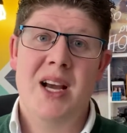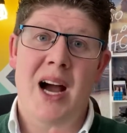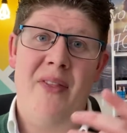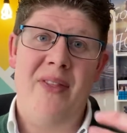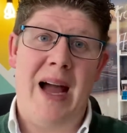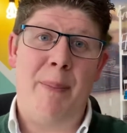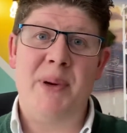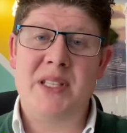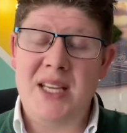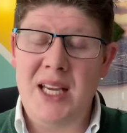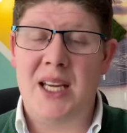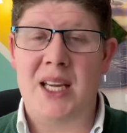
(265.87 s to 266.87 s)
and that
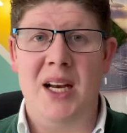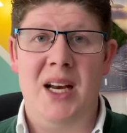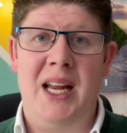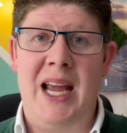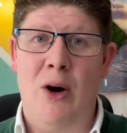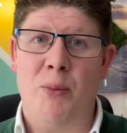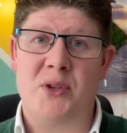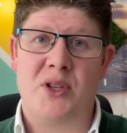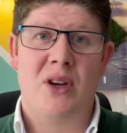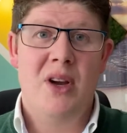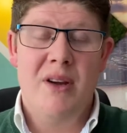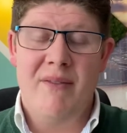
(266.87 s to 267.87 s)
particularly
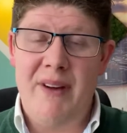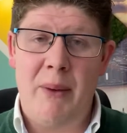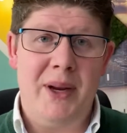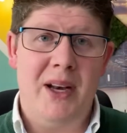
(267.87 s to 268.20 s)
helps very